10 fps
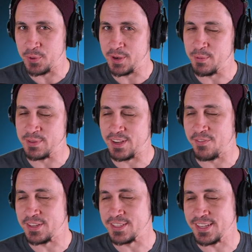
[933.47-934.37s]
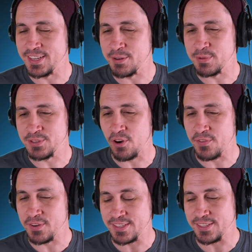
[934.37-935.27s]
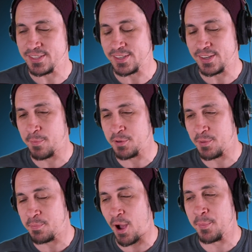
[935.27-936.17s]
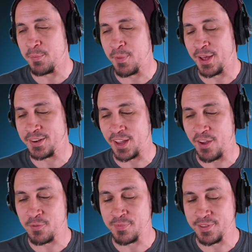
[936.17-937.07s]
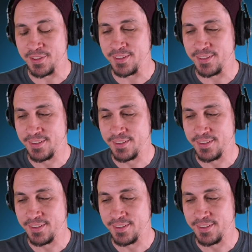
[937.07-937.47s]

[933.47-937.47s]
and it was obvious that he was nervous, and Omni-Man gave him the,